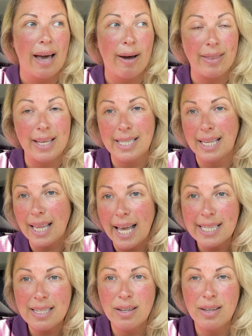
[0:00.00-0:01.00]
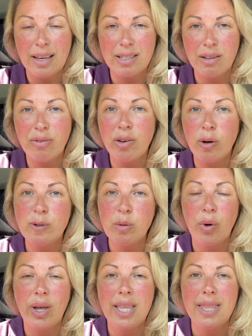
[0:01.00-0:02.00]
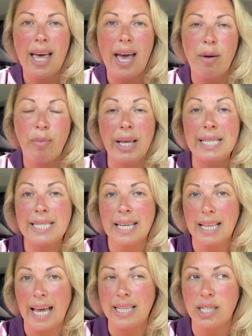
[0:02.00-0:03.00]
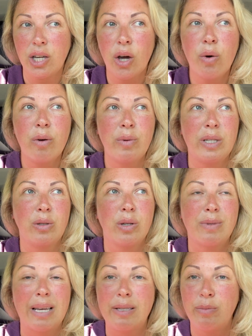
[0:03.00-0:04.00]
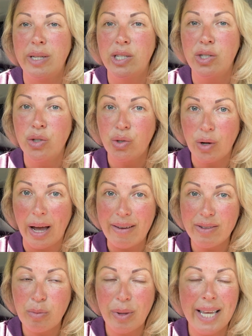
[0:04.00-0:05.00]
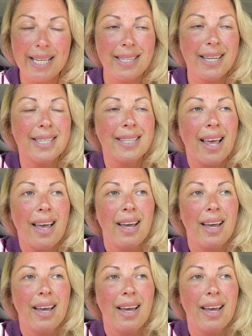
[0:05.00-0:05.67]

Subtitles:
things I'd like to film to put in there, places I'd like to go, which sometimes means to drive to places.